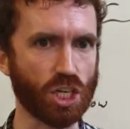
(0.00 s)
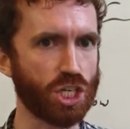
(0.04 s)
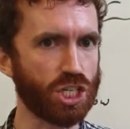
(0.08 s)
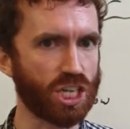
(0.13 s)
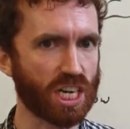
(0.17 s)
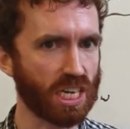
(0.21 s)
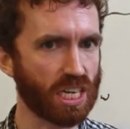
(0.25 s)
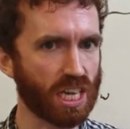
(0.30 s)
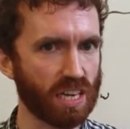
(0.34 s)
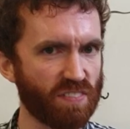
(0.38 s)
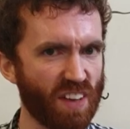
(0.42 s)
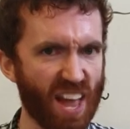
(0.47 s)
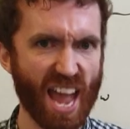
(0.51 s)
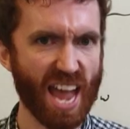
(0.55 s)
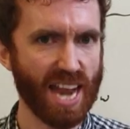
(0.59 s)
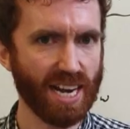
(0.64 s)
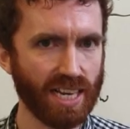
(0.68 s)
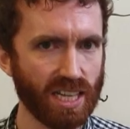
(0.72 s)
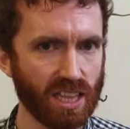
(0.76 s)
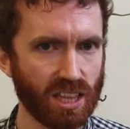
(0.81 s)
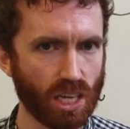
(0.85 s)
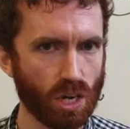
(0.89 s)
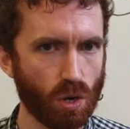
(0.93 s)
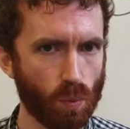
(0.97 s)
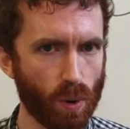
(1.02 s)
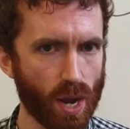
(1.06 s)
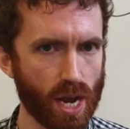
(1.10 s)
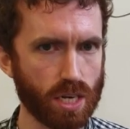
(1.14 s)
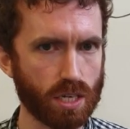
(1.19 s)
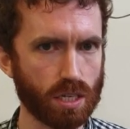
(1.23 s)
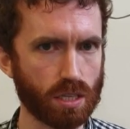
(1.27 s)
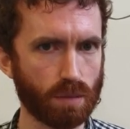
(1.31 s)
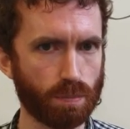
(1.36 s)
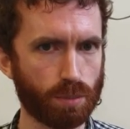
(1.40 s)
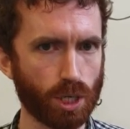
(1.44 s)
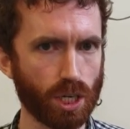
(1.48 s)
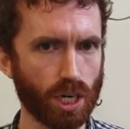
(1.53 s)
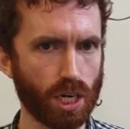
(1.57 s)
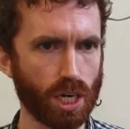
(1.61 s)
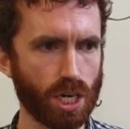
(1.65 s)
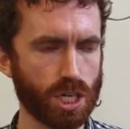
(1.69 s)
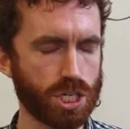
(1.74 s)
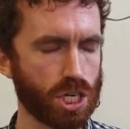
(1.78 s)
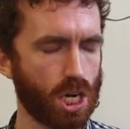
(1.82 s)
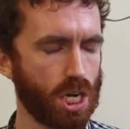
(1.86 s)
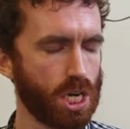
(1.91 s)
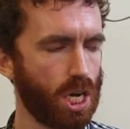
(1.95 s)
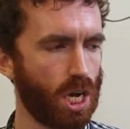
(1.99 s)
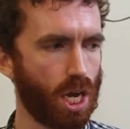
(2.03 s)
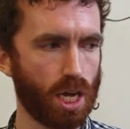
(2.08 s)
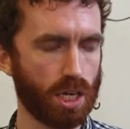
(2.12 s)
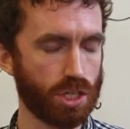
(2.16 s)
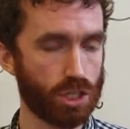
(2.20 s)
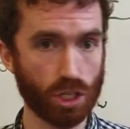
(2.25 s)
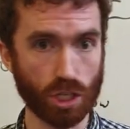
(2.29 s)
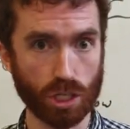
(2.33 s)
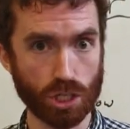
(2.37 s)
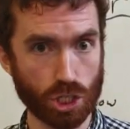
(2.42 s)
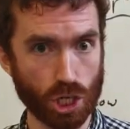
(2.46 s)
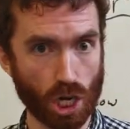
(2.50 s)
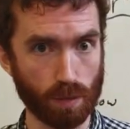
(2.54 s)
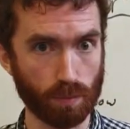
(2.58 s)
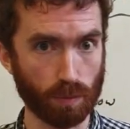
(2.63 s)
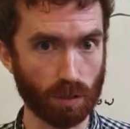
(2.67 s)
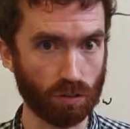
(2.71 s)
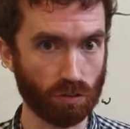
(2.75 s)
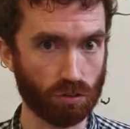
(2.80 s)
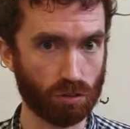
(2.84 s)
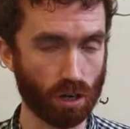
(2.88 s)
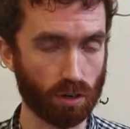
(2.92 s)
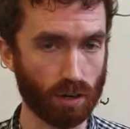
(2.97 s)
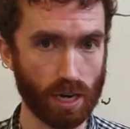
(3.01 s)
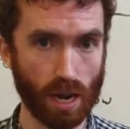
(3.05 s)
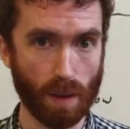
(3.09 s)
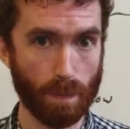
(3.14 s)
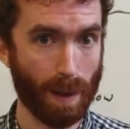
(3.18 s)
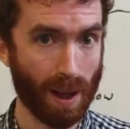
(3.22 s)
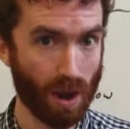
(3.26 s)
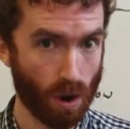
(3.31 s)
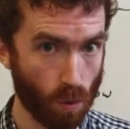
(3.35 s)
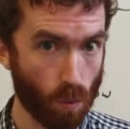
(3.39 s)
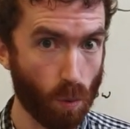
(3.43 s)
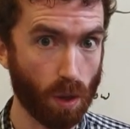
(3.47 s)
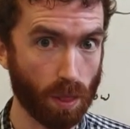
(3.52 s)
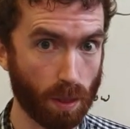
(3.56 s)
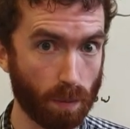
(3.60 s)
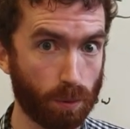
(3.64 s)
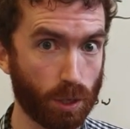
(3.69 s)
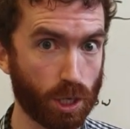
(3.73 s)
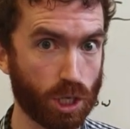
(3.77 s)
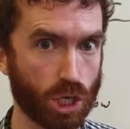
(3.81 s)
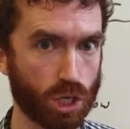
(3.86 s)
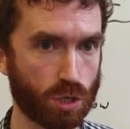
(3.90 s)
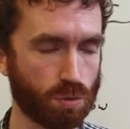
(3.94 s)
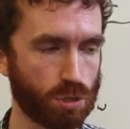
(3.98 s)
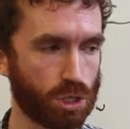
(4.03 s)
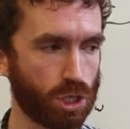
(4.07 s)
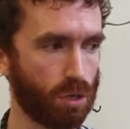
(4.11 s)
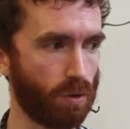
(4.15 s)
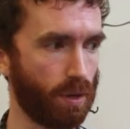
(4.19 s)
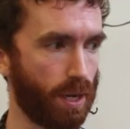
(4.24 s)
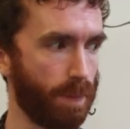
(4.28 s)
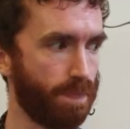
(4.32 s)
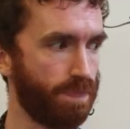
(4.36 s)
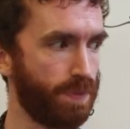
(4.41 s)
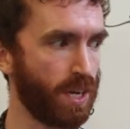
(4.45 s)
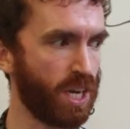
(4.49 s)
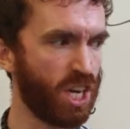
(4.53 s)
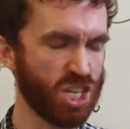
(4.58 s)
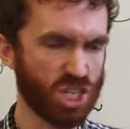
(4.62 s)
She didn't give anything away to the British, to the Germans, sorry, about what the British were doing.